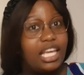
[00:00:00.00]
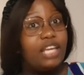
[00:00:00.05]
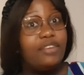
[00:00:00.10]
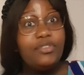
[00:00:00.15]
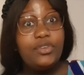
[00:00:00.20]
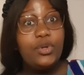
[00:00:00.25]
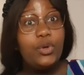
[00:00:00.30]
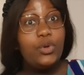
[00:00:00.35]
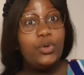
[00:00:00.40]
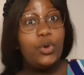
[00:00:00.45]

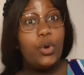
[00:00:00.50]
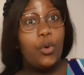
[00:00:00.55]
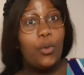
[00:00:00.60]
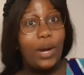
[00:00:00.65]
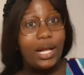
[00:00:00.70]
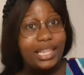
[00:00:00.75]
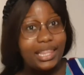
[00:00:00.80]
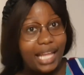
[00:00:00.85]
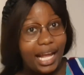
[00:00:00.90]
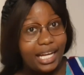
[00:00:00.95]
If you don't know
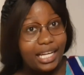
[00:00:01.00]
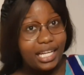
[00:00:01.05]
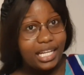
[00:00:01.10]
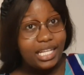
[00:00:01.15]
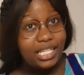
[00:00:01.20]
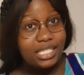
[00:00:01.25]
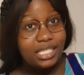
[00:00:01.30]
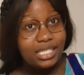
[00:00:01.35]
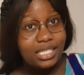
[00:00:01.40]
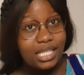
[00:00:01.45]
what that
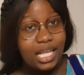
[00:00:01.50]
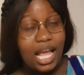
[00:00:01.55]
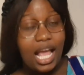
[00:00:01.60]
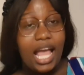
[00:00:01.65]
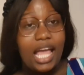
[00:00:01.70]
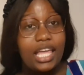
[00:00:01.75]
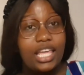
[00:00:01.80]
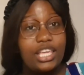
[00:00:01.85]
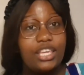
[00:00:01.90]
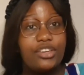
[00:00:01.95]
is,
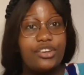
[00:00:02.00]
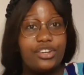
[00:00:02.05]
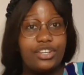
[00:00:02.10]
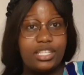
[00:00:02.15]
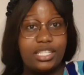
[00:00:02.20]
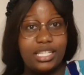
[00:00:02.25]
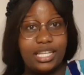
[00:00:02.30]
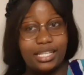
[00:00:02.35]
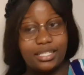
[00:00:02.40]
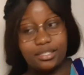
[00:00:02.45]

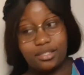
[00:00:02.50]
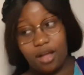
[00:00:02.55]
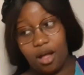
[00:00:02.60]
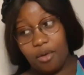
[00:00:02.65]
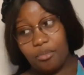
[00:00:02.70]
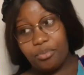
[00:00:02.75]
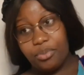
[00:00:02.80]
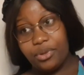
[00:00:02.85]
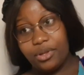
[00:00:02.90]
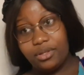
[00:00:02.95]
here's an
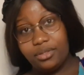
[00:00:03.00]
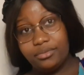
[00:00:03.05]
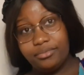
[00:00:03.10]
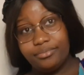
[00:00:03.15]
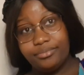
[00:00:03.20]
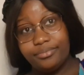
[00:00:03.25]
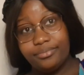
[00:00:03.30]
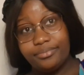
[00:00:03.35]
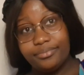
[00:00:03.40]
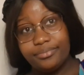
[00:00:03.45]
example.